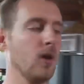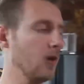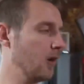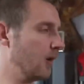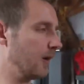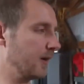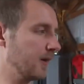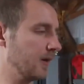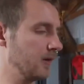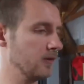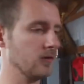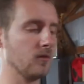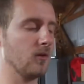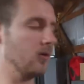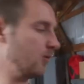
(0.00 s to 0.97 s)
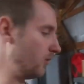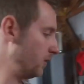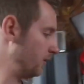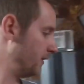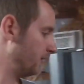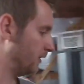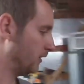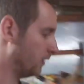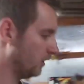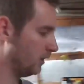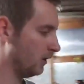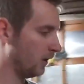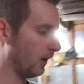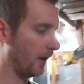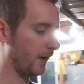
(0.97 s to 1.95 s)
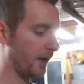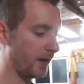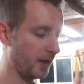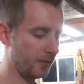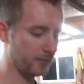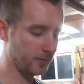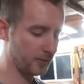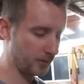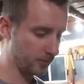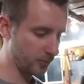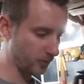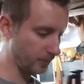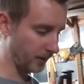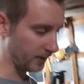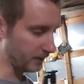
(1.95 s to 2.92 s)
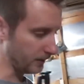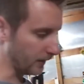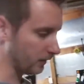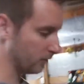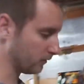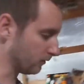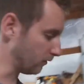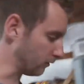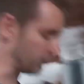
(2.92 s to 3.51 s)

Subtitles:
Alright guys, so I got everything put back together, so I'll